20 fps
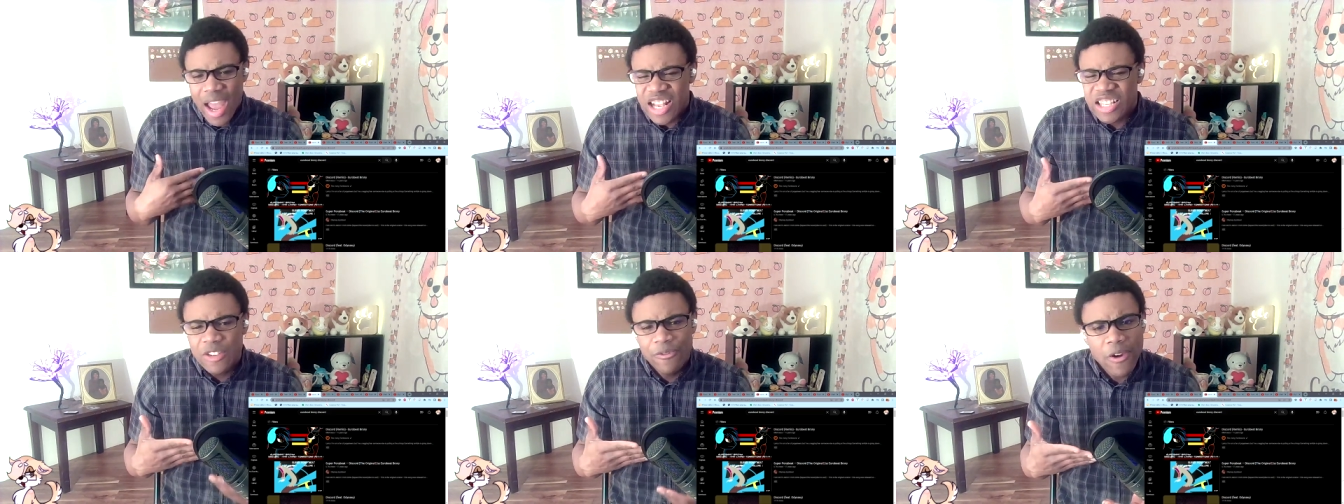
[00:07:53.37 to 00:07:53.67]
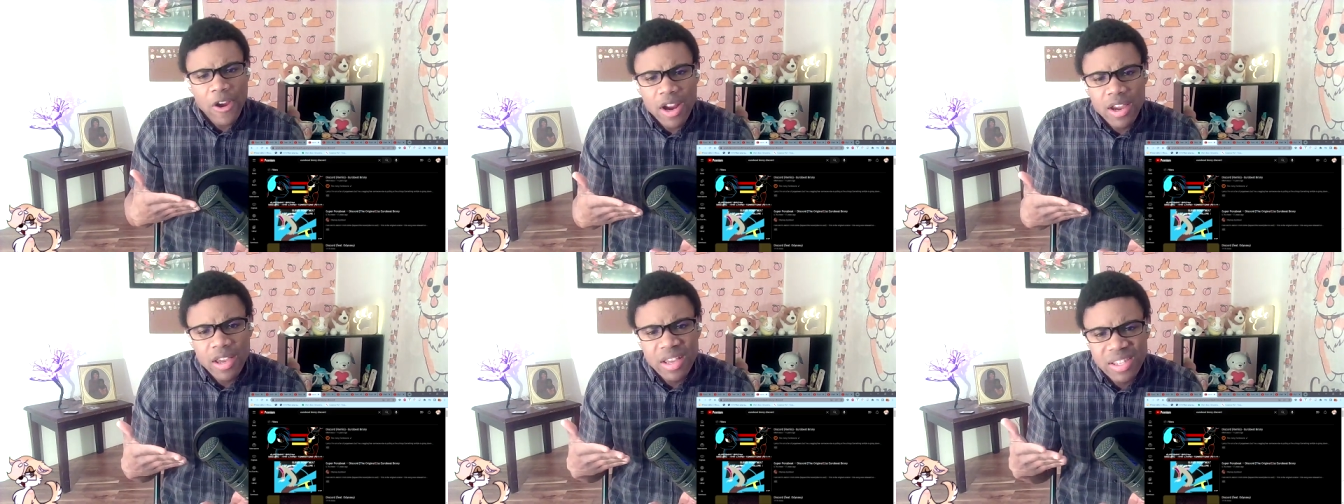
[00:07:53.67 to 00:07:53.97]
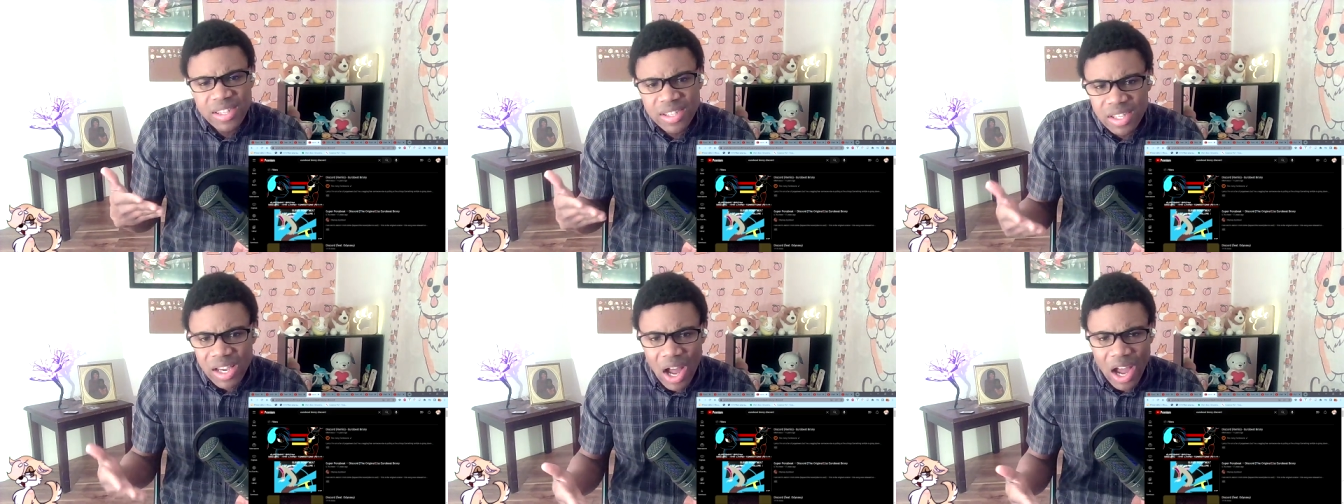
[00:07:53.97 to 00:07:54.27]
It's a very good
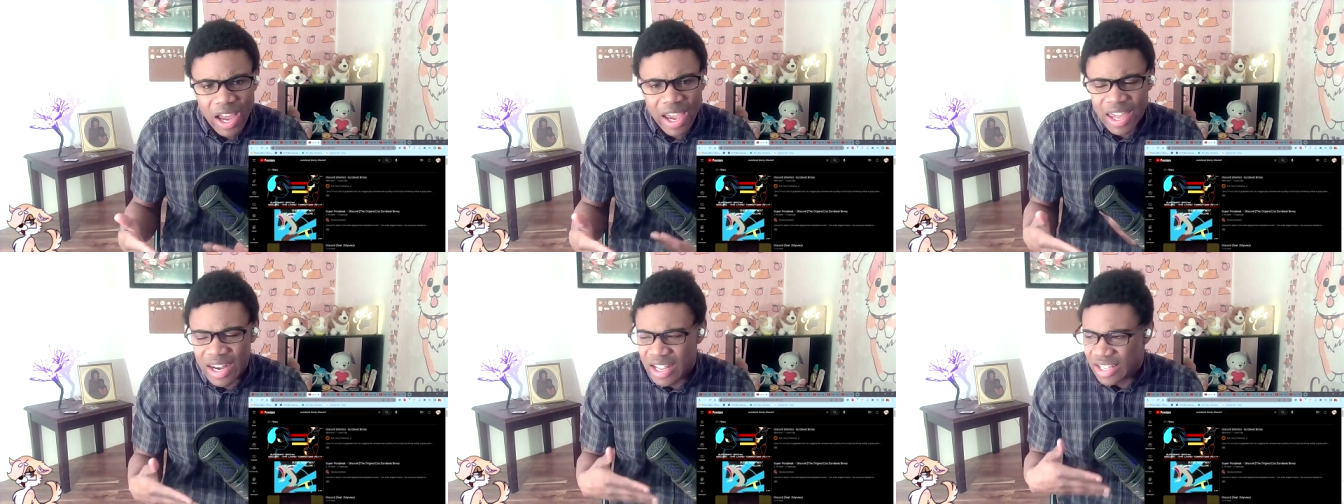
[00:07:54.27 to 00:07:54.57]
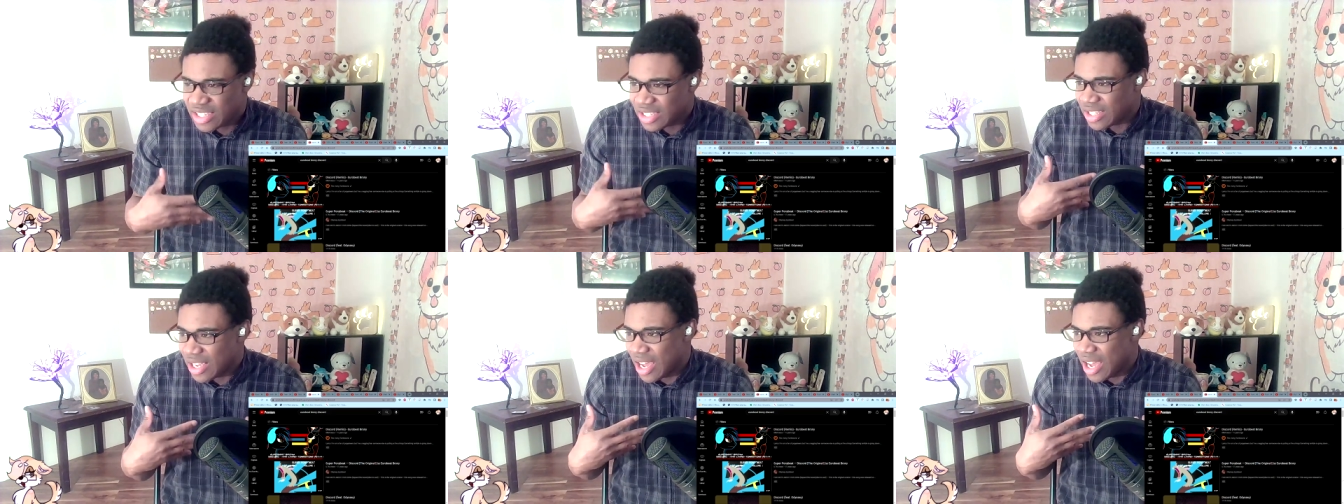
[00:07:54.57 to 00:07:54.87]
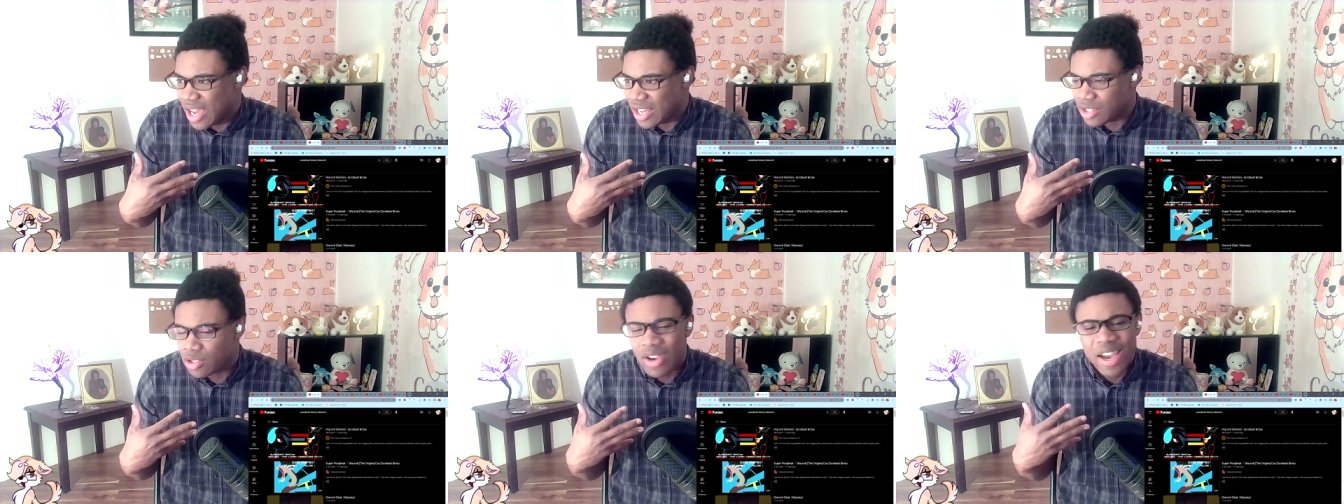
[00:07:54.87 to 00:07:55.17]
song, and it's
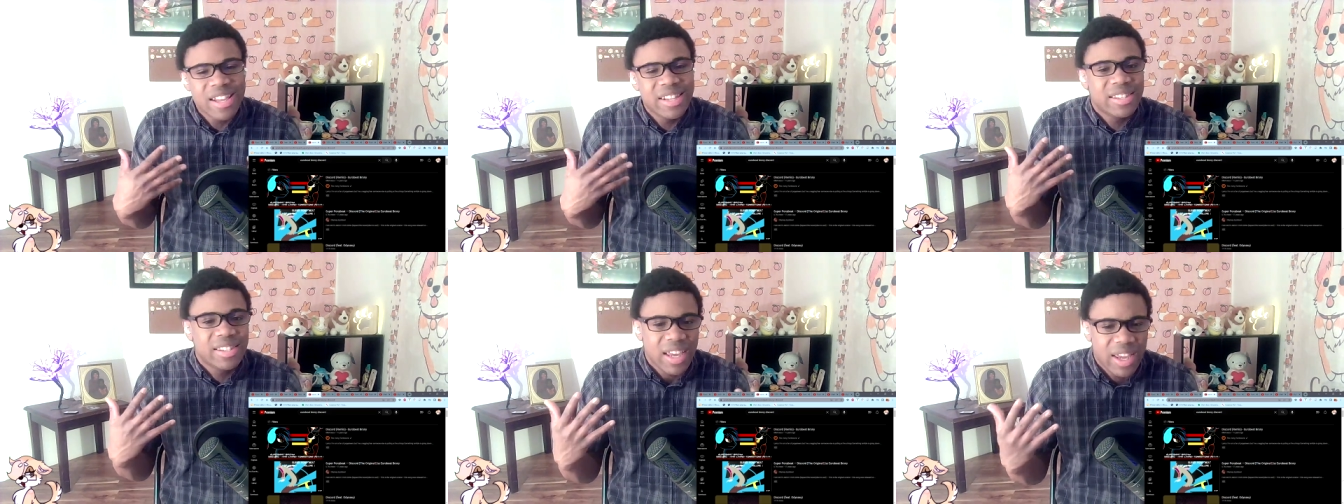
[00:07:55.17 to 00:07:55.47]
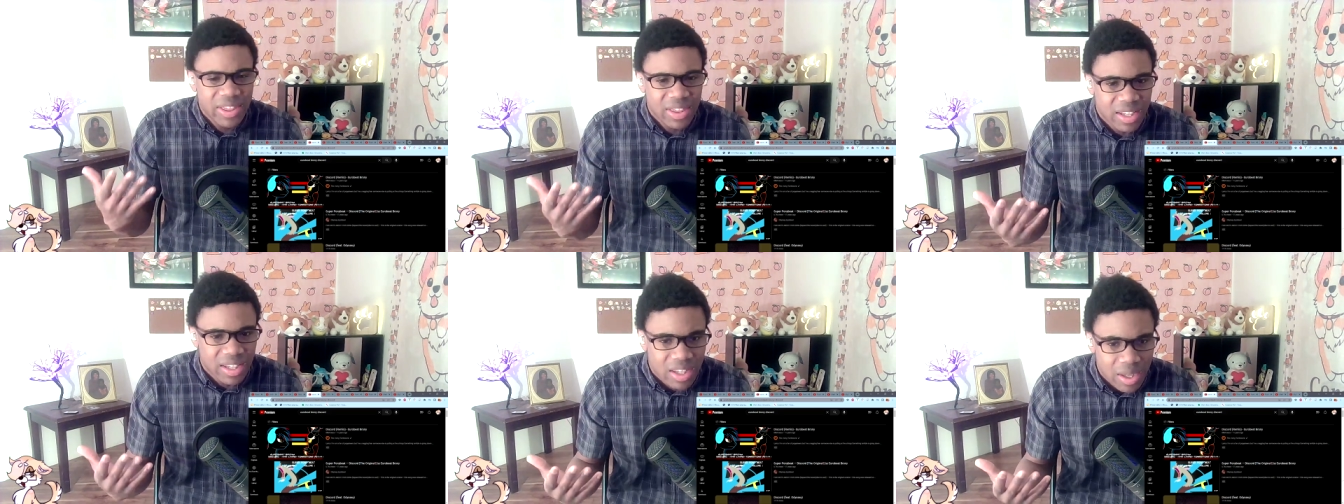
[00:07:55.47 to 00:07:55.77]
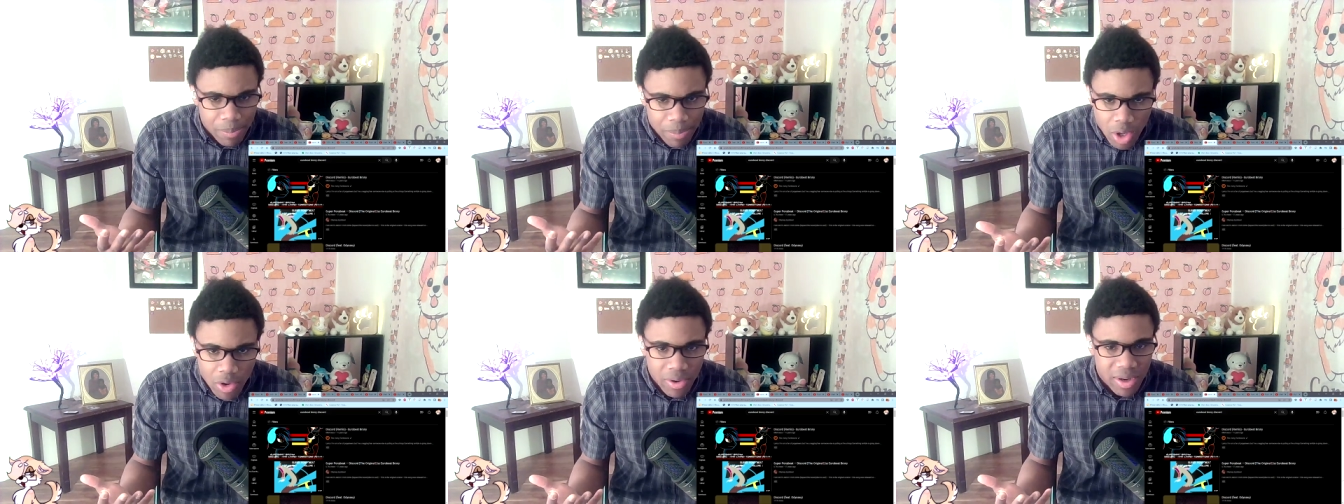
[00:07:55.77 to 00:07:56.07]
transcended the
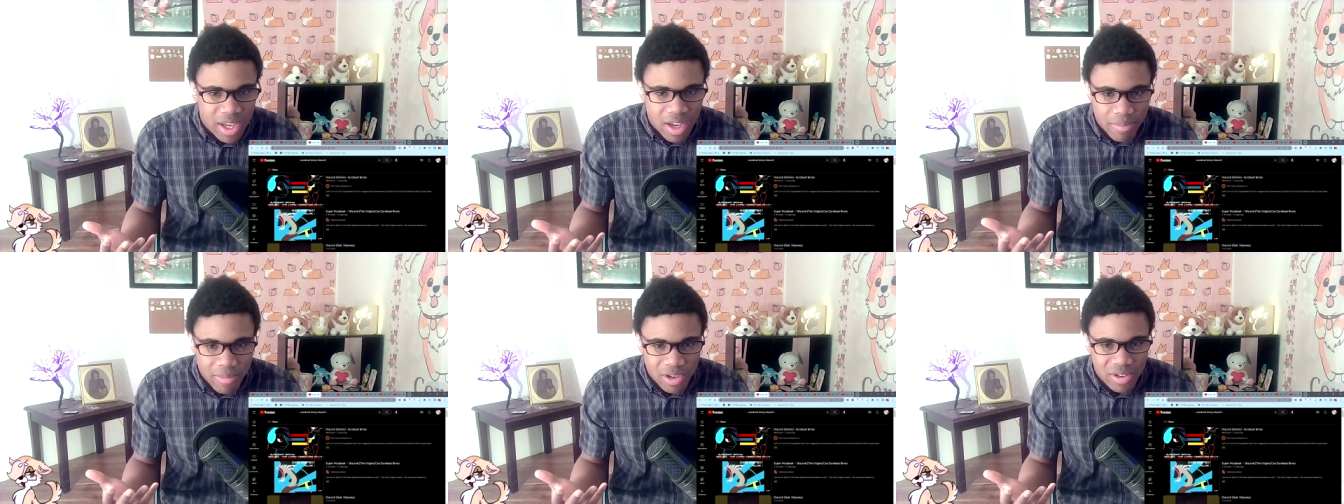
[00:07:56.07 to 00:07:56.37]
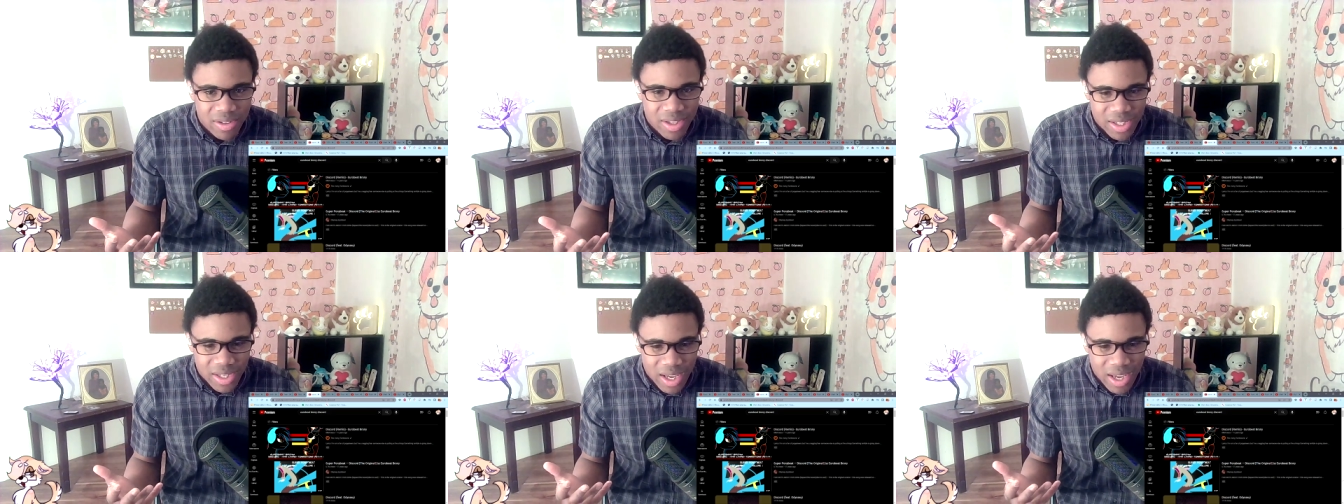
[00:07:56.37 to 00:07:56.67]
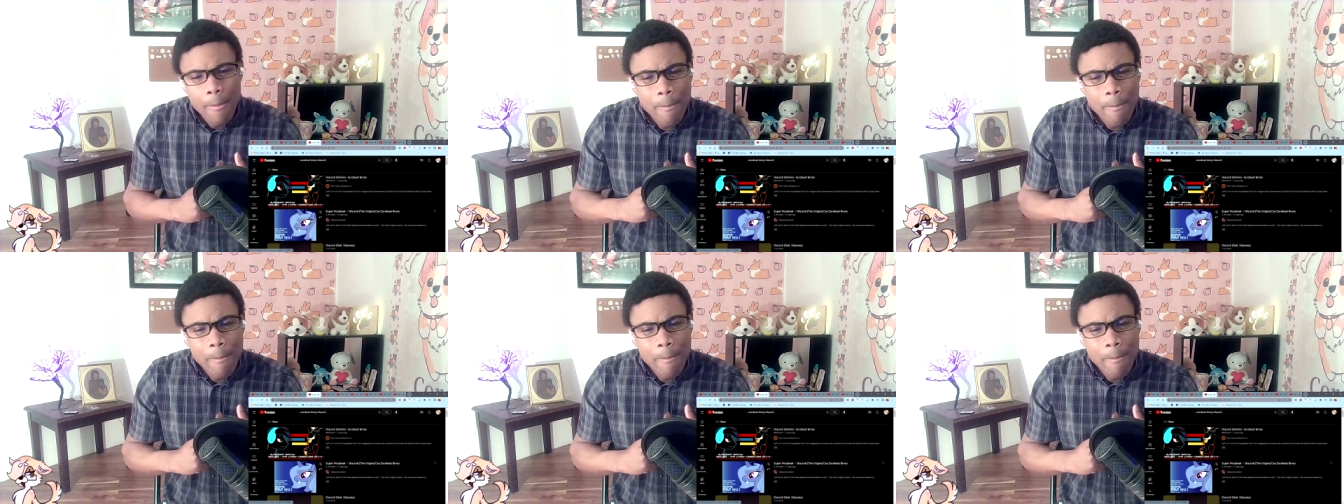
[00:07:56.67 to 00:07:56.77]
brony community.